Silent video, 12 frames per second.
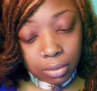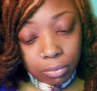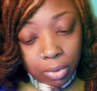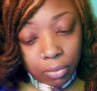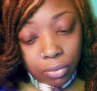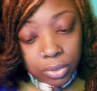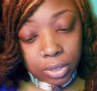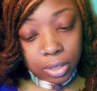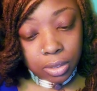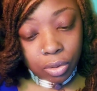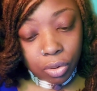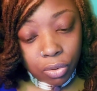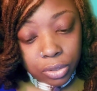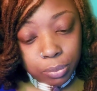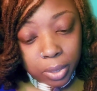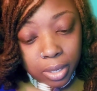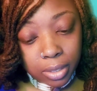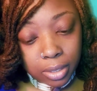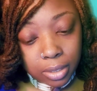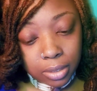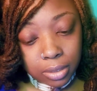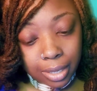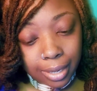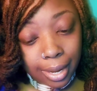referencing the
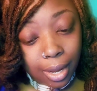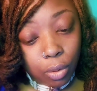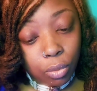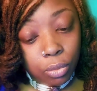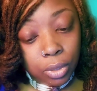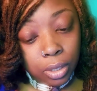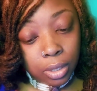correspondence, like how